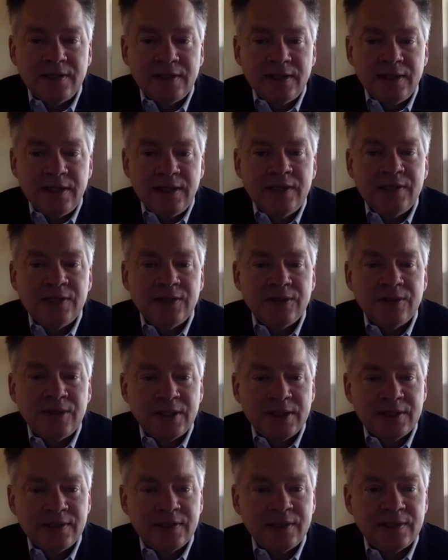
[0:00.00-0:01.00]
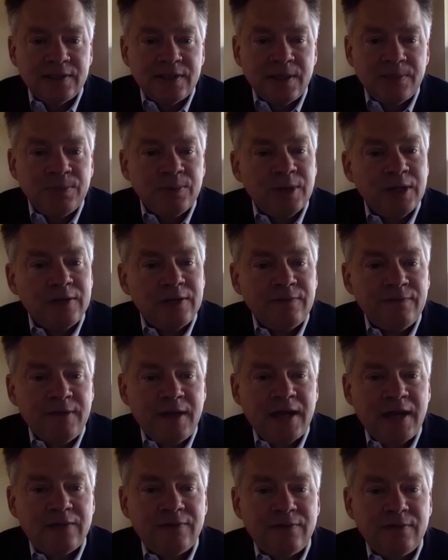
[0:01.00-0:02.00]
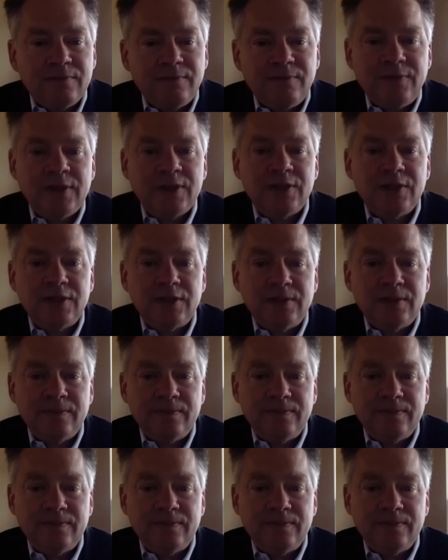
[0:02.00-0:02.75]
the easier it is to separate fact from fiction.